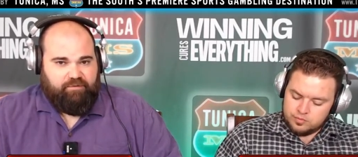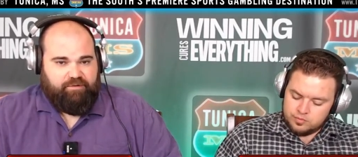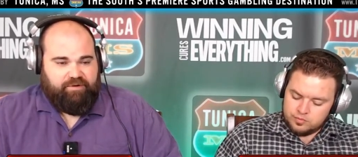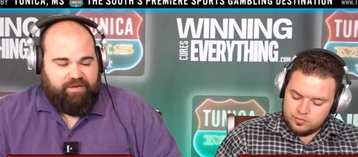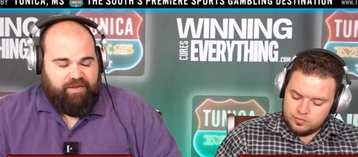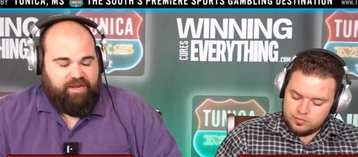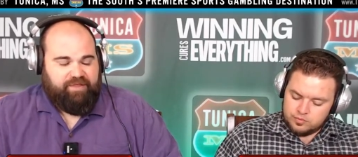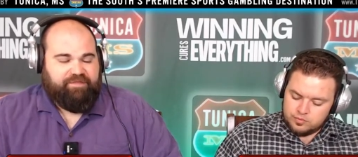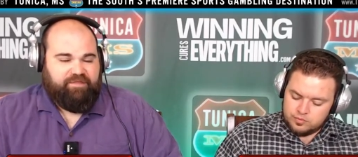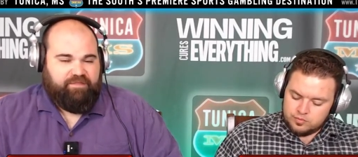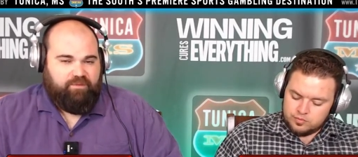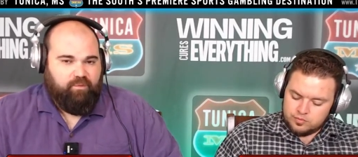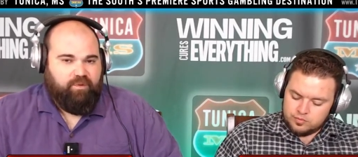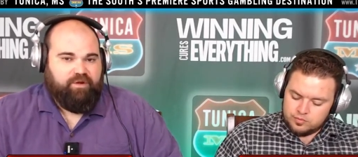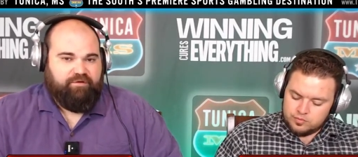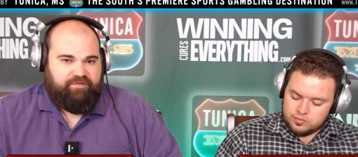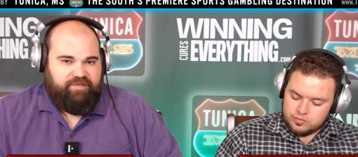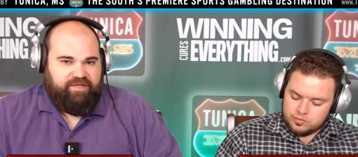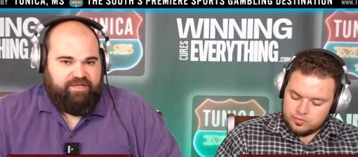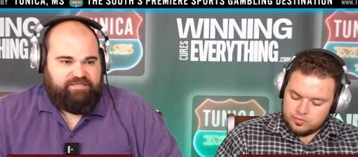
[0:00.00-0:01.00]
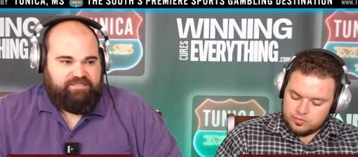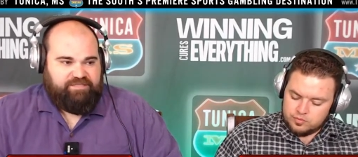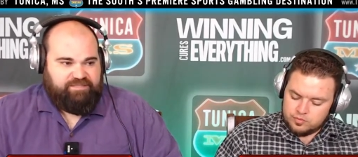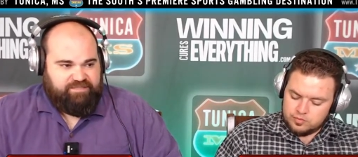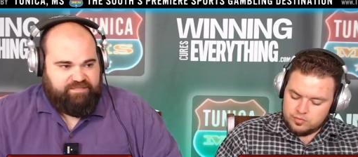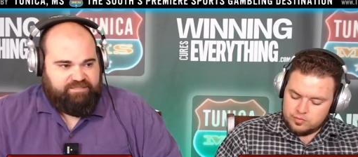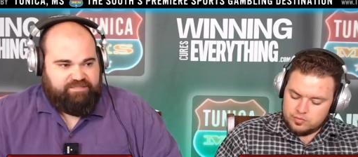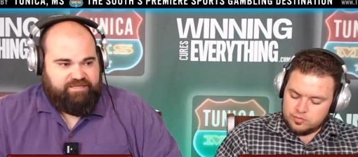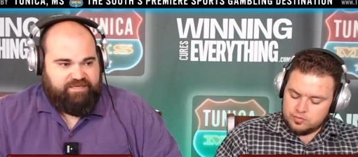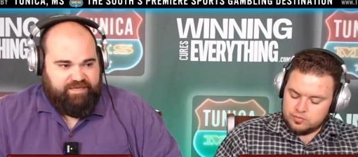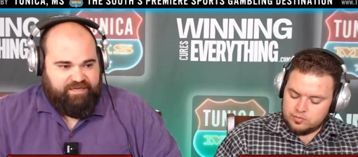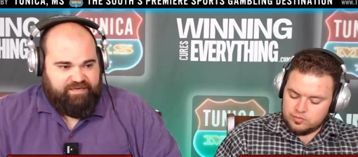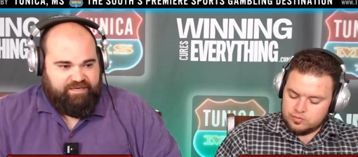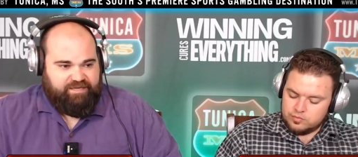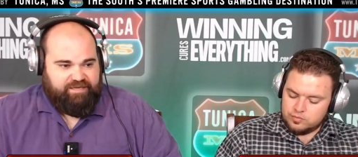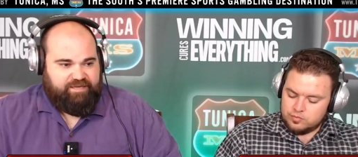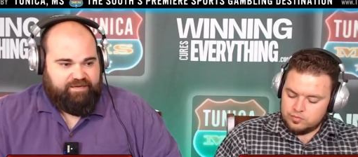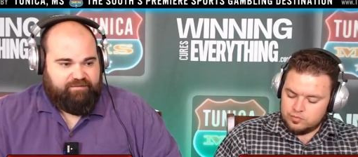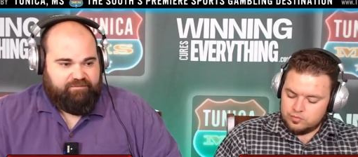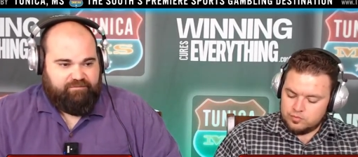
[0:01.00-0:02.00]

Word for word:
Speaker 1: in. I think the winner of the SEC is getting in.